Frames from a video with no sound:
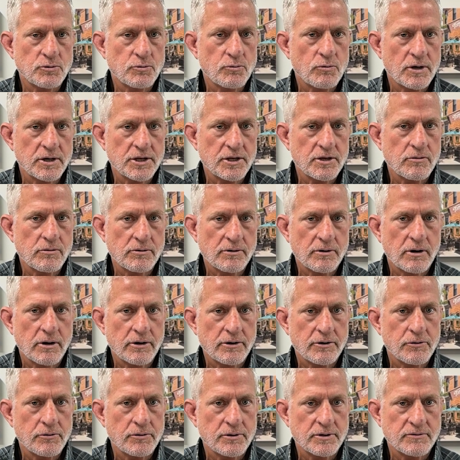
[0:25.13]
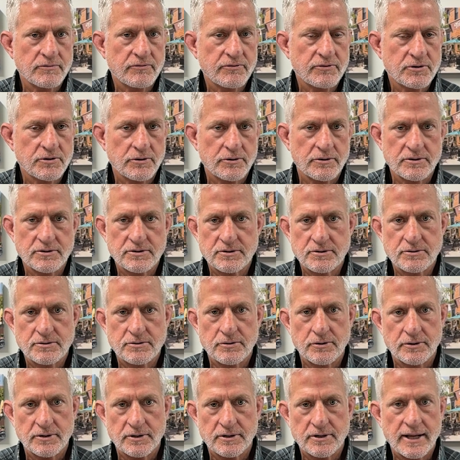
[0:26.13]
or what you are doing
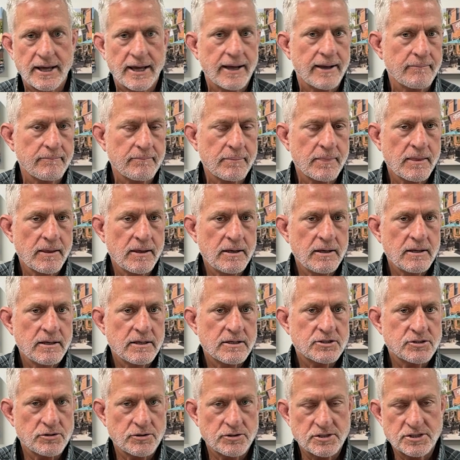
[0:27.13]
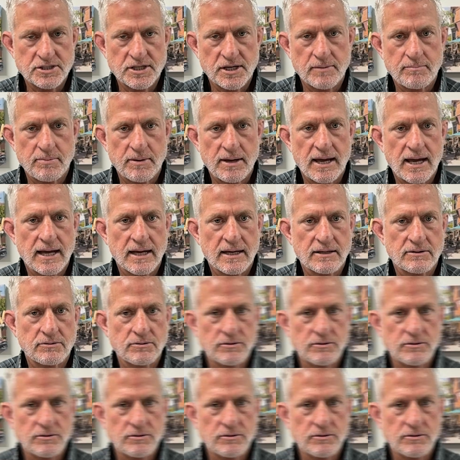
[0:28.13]
during the day? So you step back